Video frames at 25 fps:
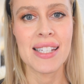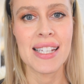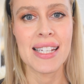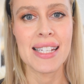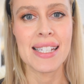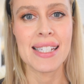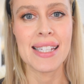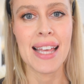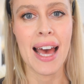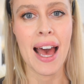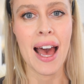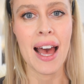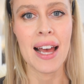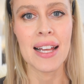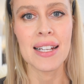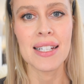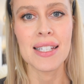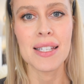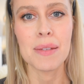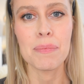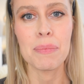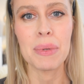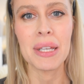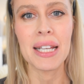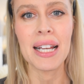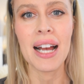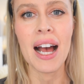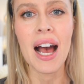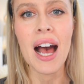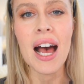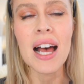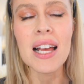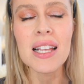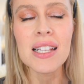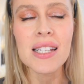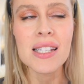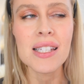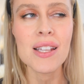is that
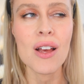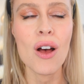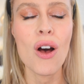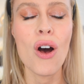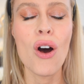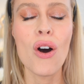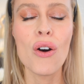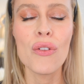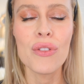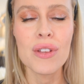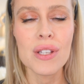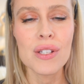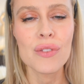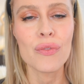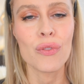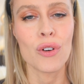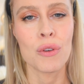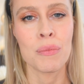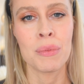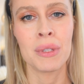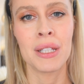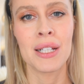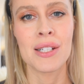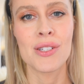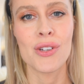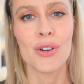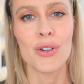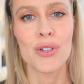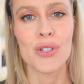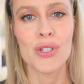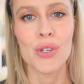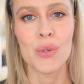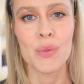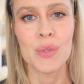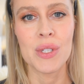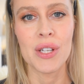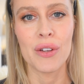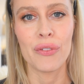because all these formulas are
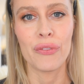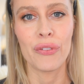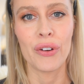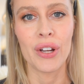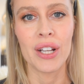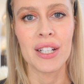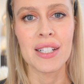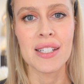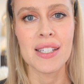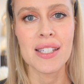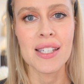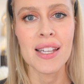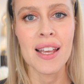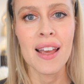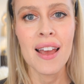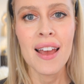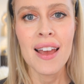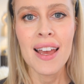so different,